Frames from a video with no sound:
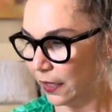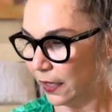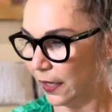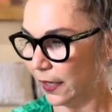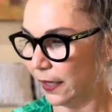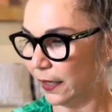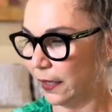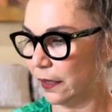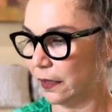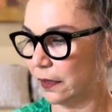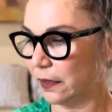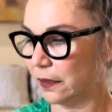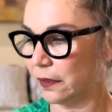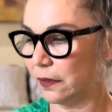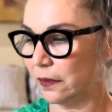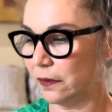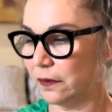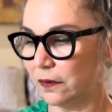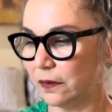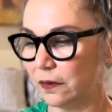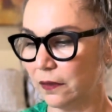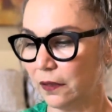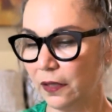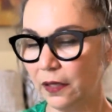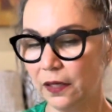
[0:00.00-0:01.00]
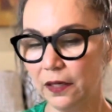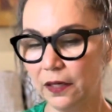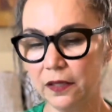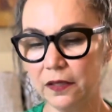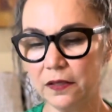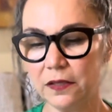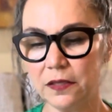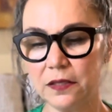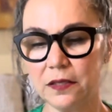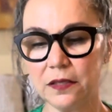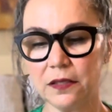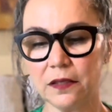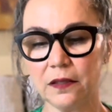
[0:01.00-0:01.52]
And it
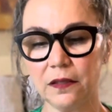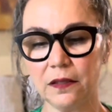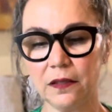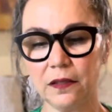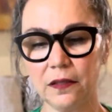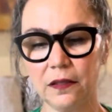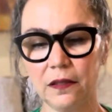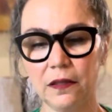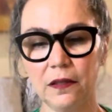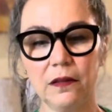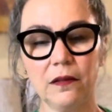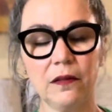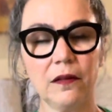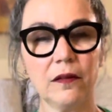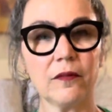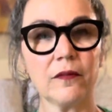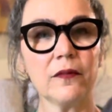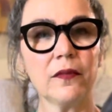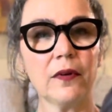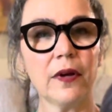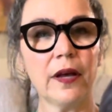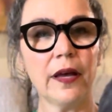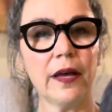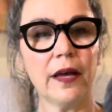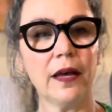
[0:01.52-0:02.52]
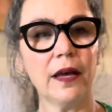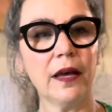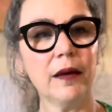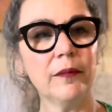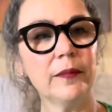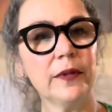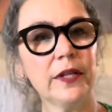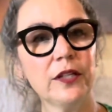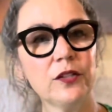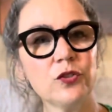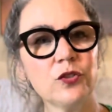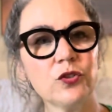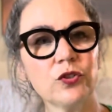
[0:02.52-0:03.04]
is, I'm
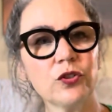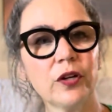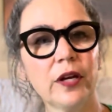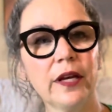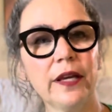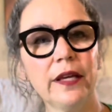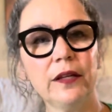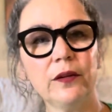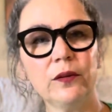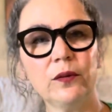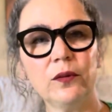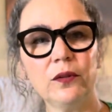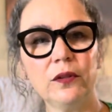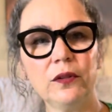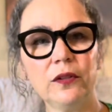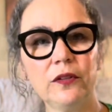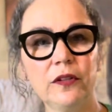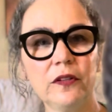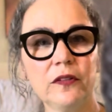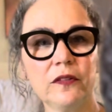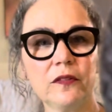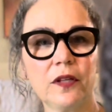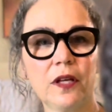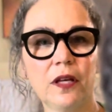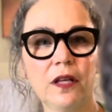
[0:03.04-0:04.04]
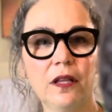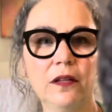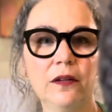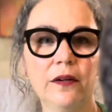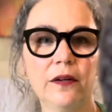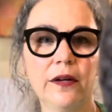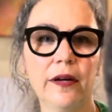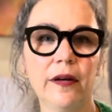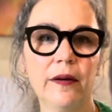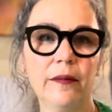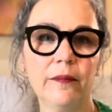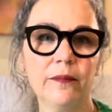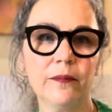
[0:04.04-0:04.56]
gonna try and hold this color
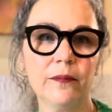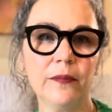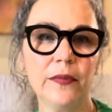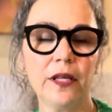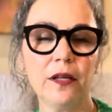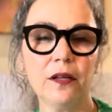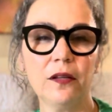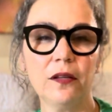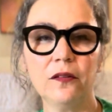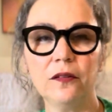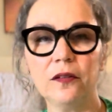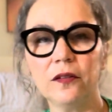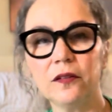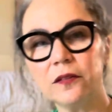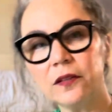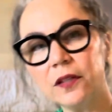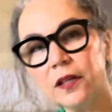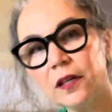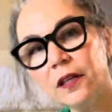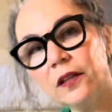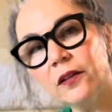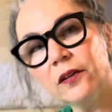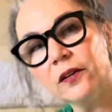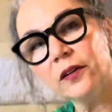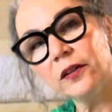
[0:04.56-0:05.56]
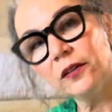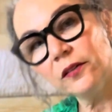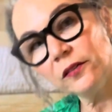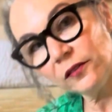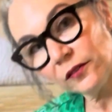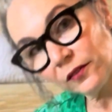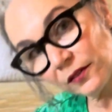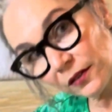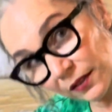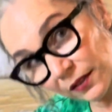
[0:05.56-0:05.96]
up because this color is